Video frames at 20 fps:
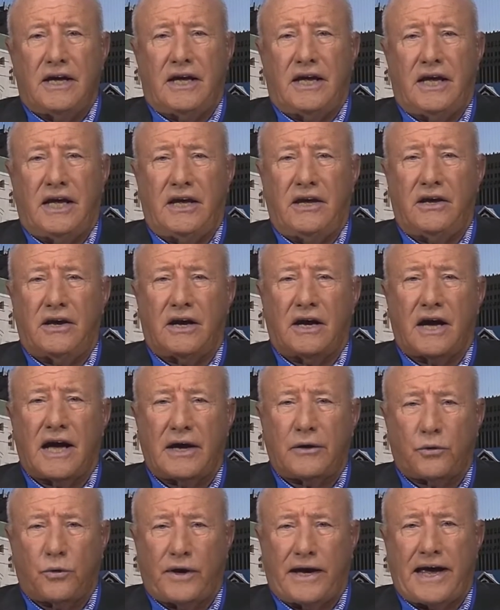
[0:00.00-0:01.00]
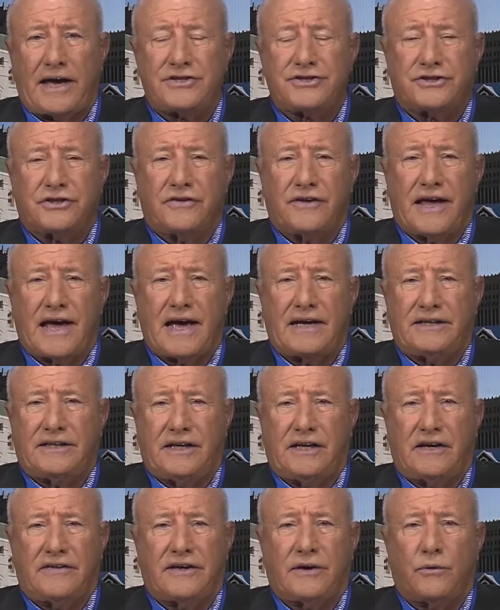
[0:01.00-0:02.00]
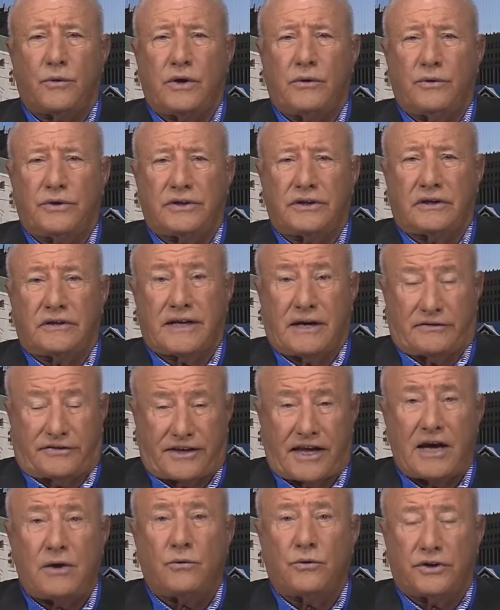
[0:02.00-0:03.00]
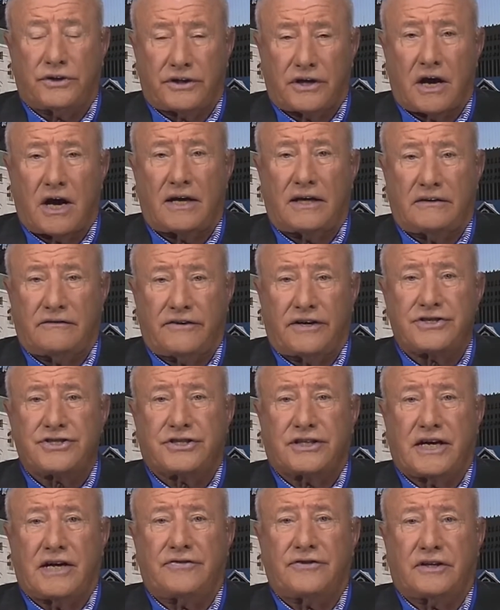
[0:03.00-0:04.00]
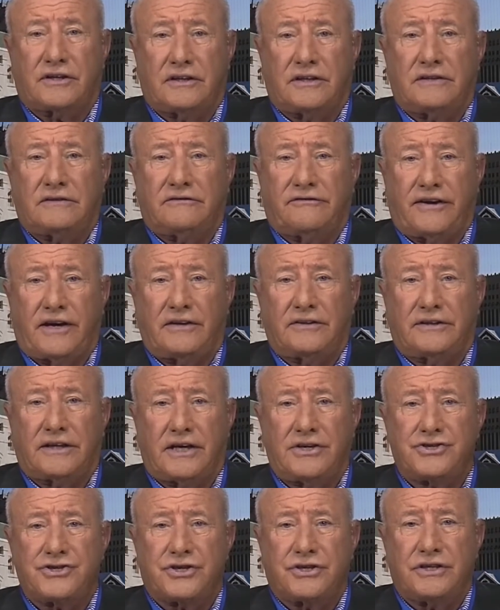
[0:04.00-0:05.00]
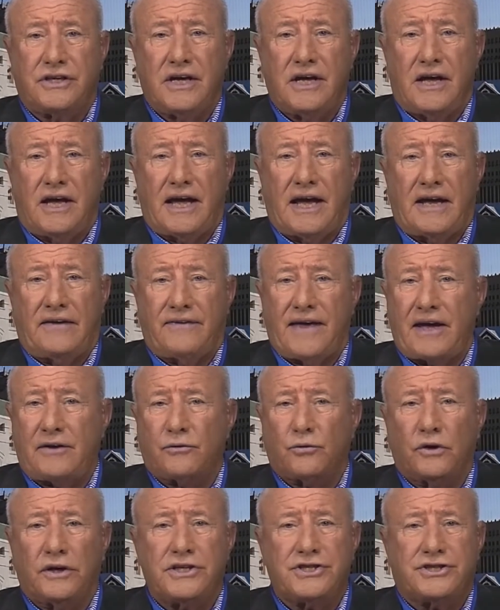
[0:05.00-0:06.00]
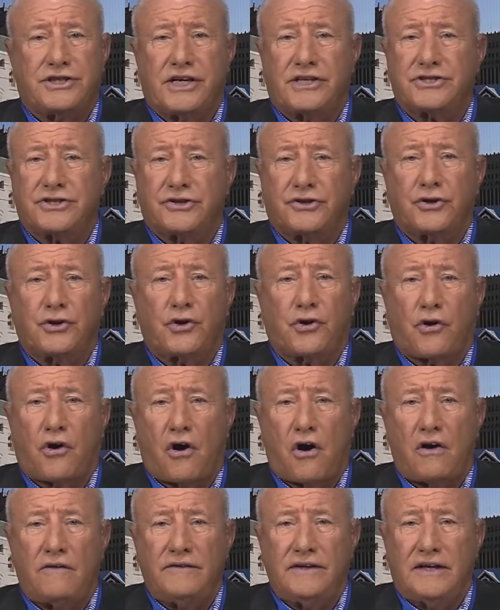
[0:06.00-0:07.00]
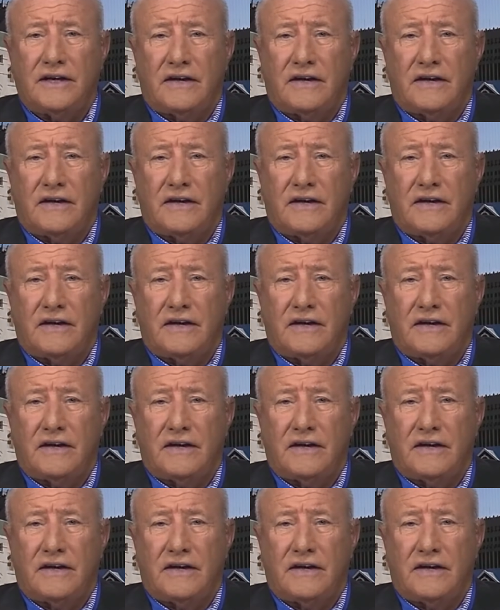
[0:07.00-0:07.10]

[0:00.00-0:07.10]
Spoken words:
He acquiesced to the idea that they would not investigate the Clinton Foundation, and that really sticks in their craw.